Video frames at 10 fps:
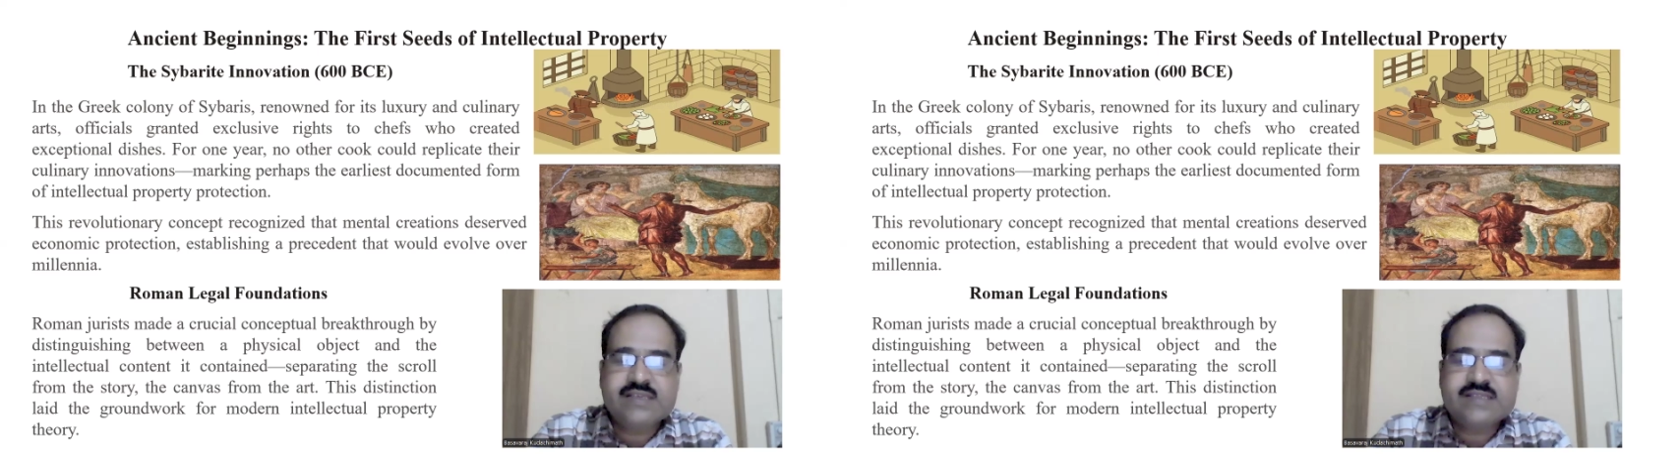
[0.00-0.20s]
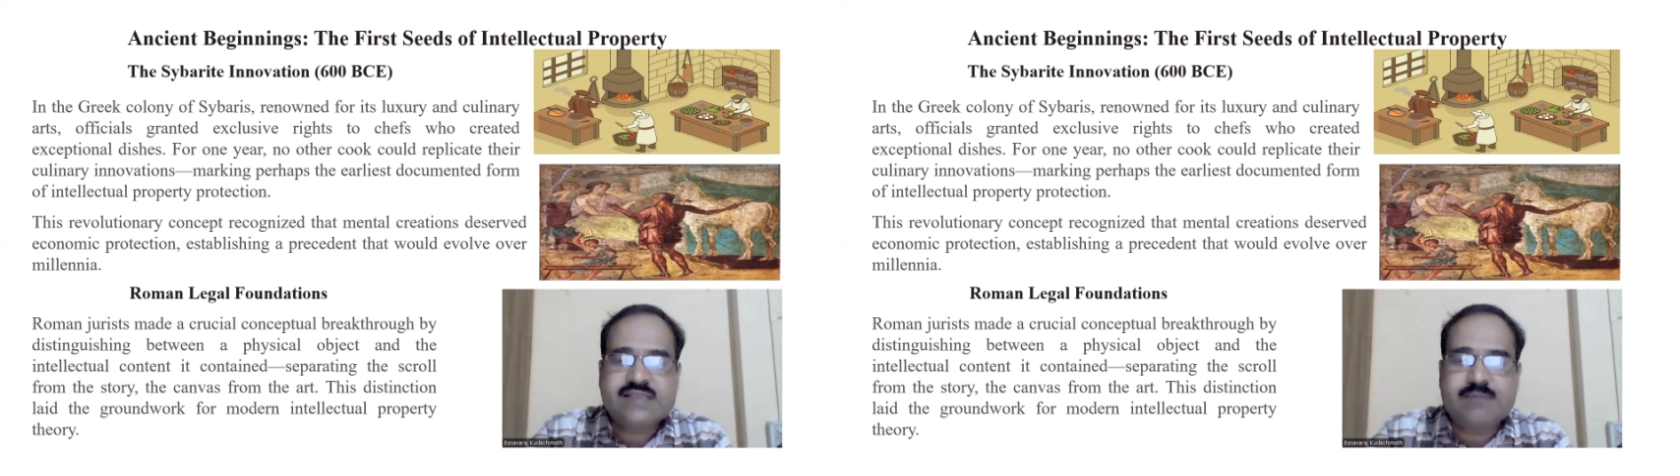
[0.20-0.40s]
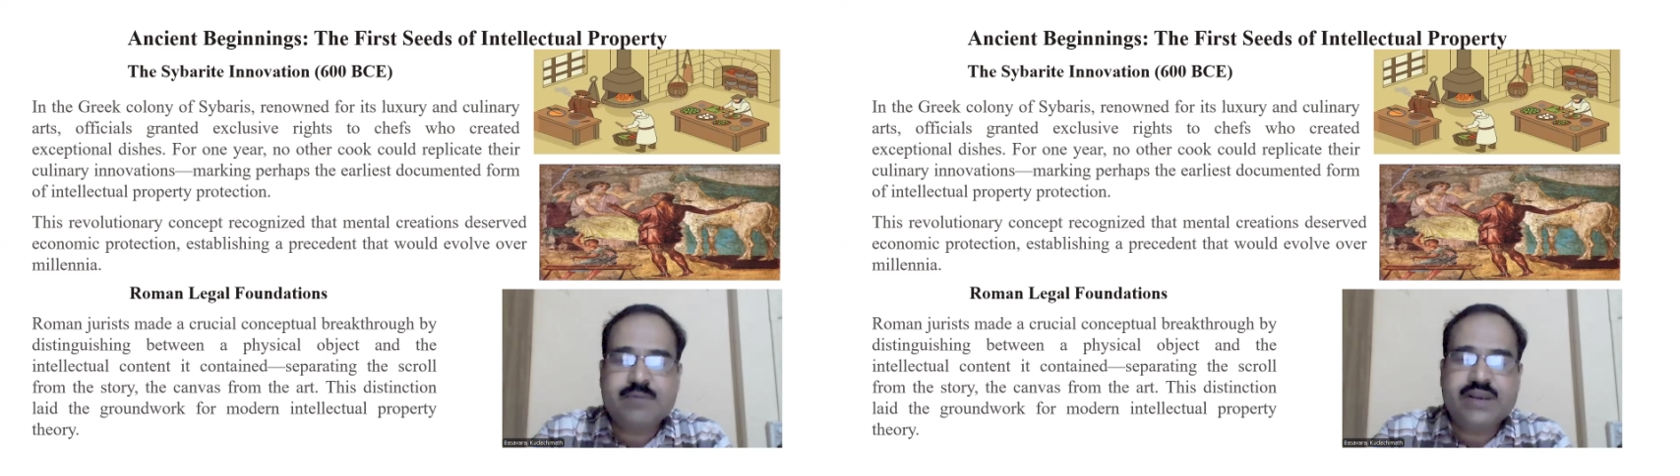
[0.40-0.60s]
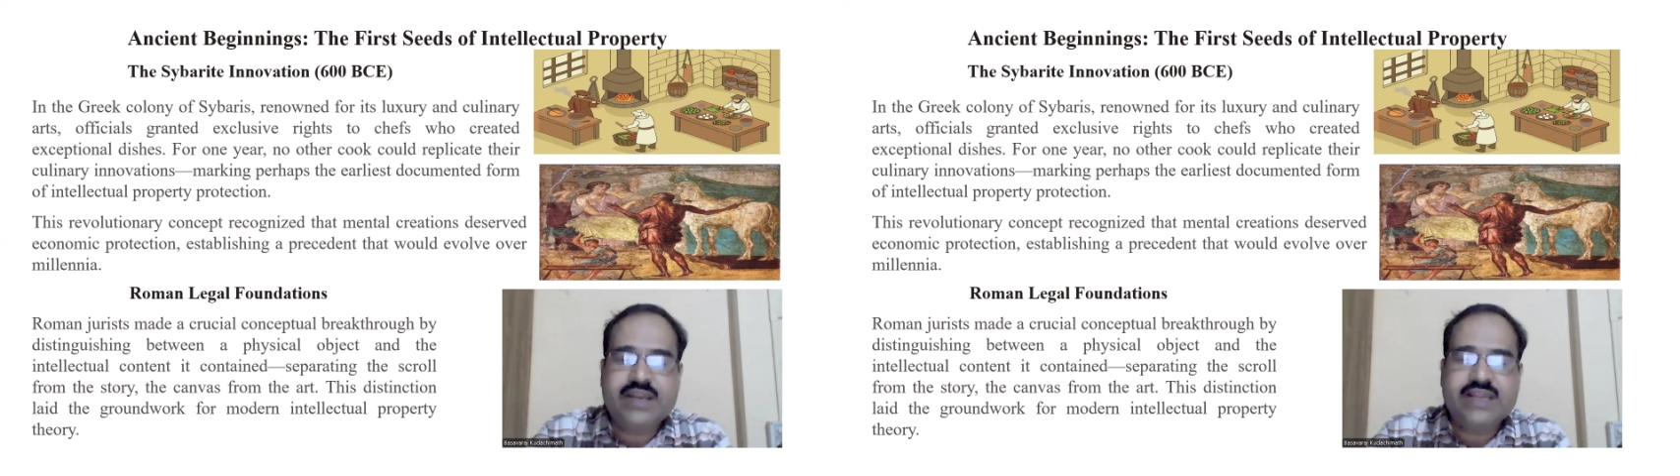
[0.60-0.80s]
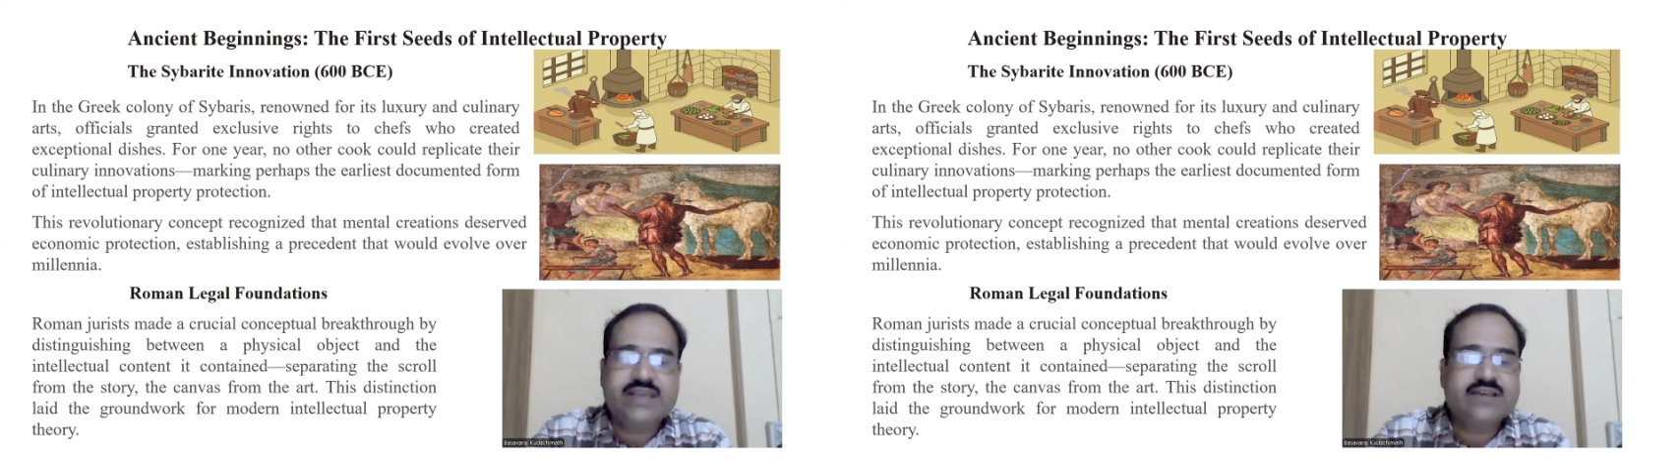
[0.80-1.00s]

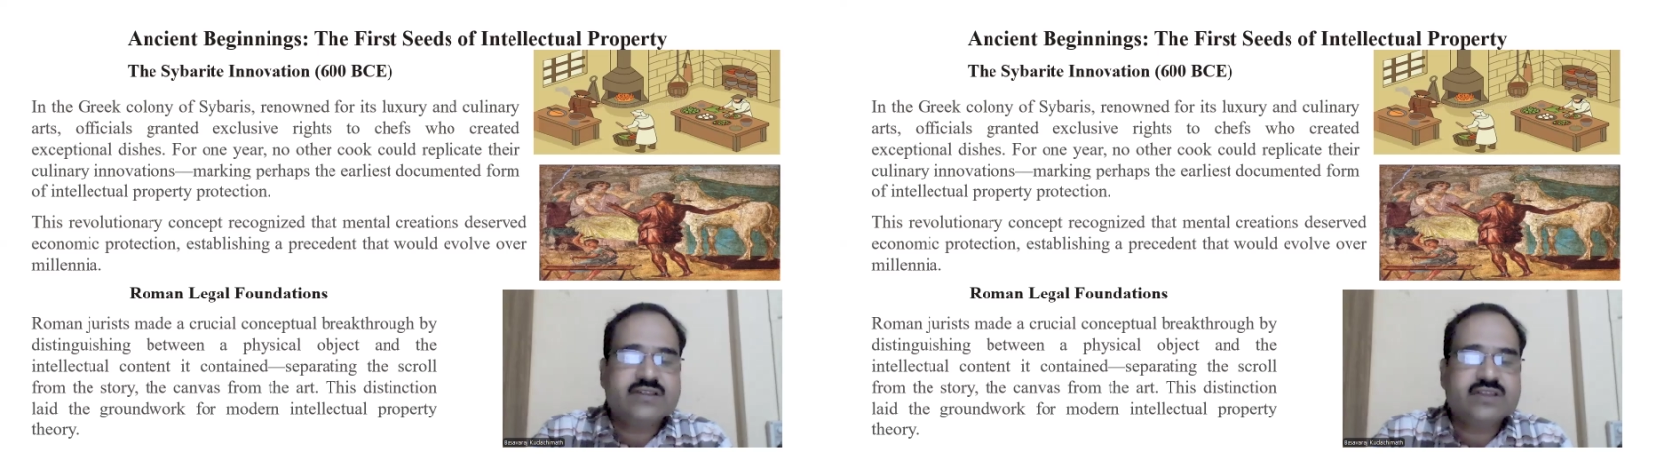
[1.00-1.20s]
separating